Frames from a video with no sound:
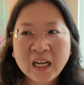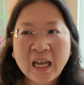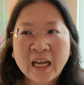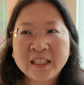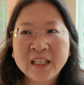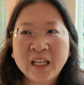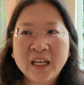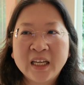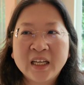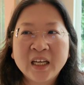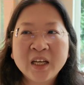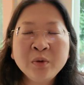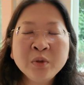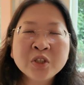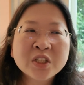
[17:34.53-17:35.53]
And like
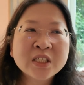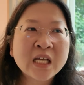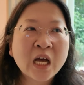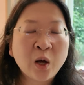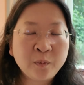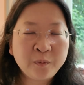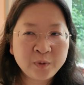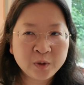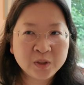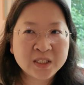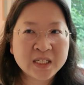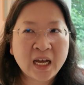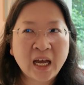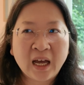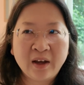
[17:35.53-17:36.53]
it was just helpful
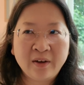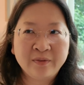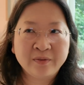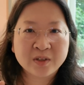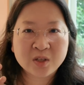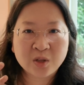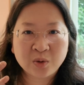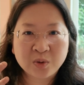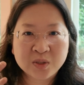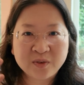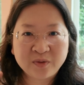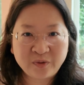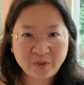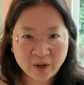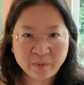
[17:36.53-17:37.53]
to have those
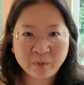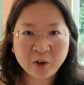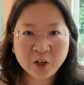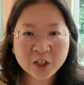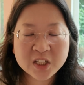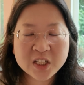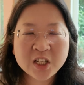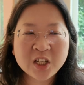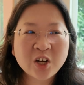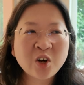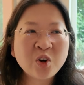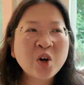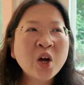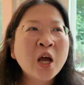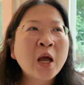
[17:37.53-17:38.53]
frameworks, you
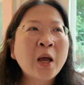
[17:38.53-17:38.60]
know.